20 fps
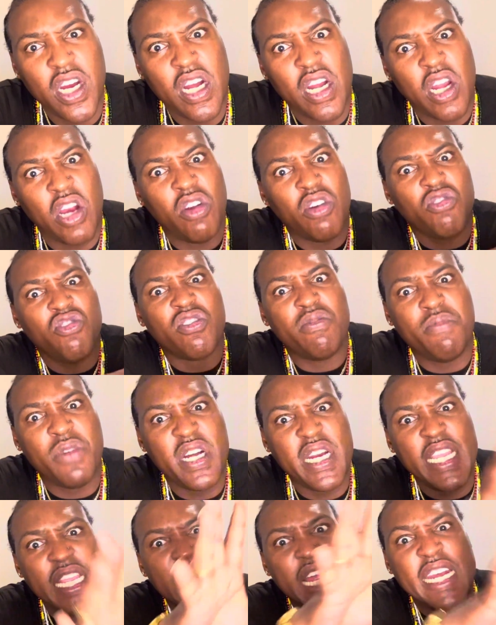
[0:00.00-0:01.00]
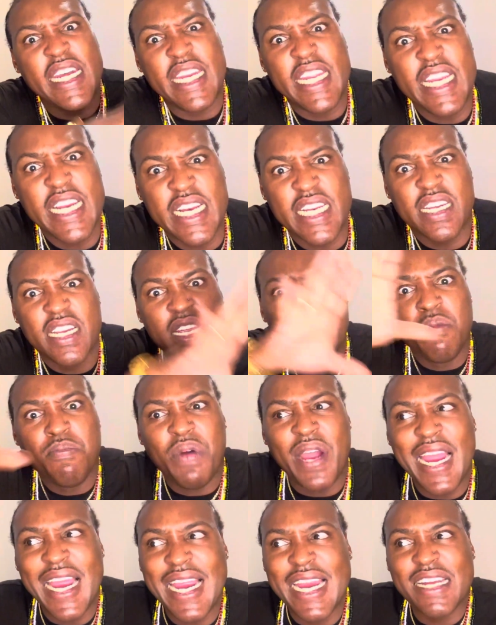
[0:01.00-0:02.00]
Laundering money out this,
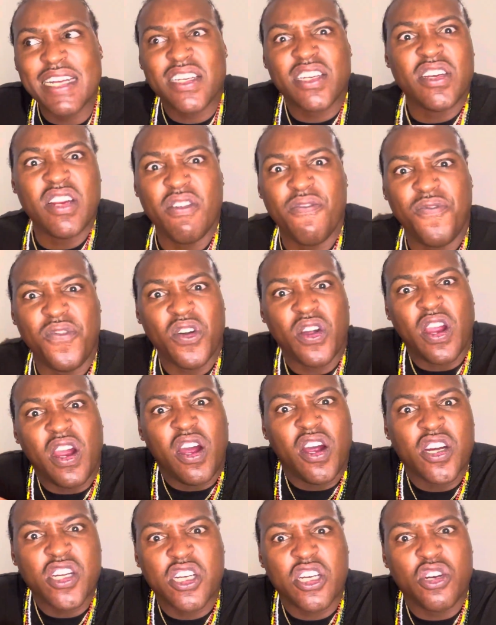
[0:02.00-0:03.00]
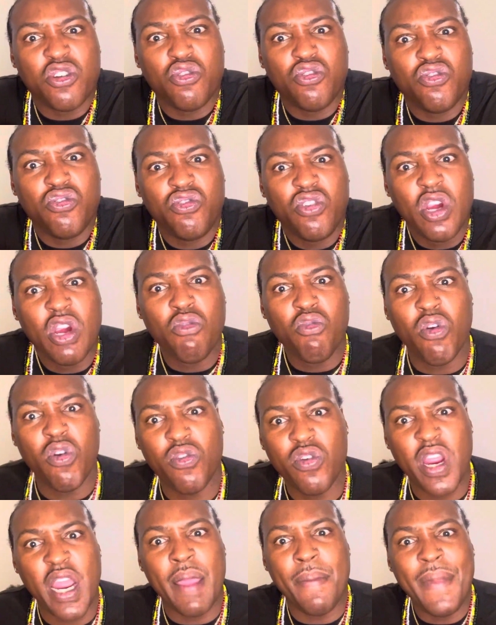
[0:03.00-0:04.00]
buying stuff for car shows,
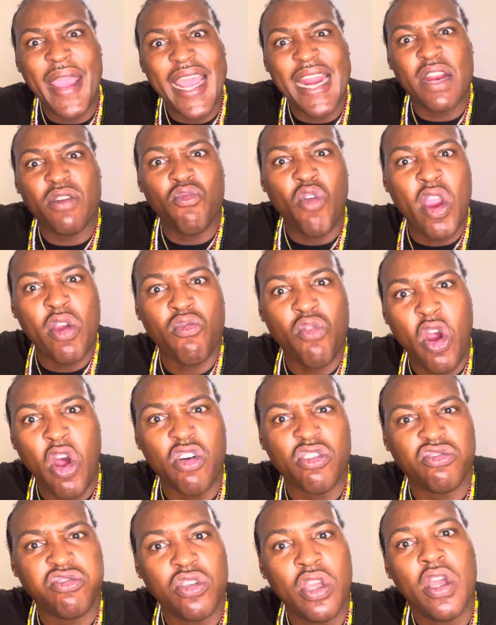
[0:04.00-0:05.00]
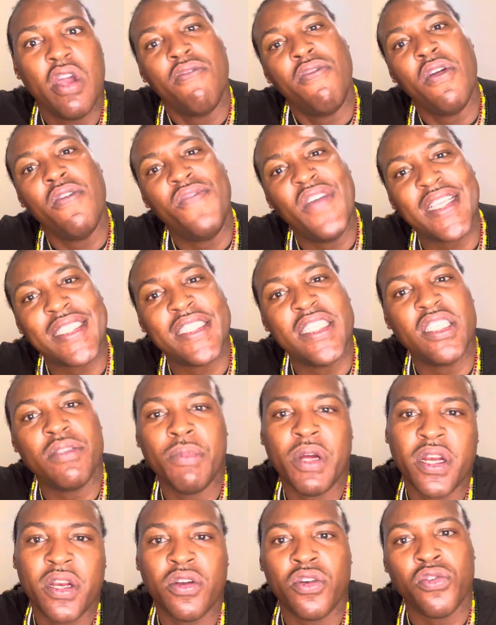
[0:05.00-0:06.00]
and mad at Rick Ross for investing his
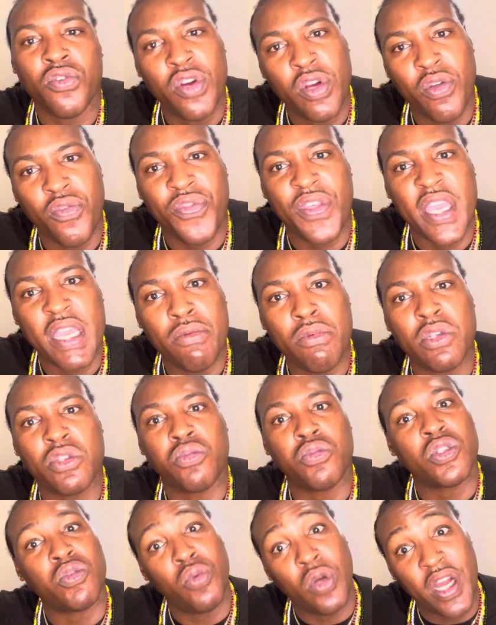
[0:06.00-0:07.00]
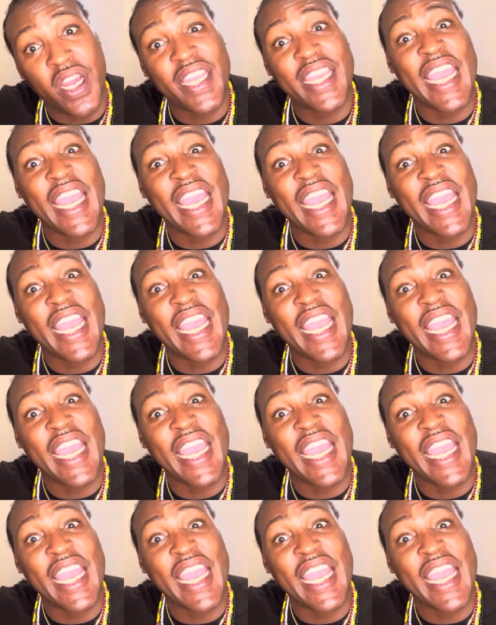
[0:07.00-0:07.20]
money in the real thing, which was what?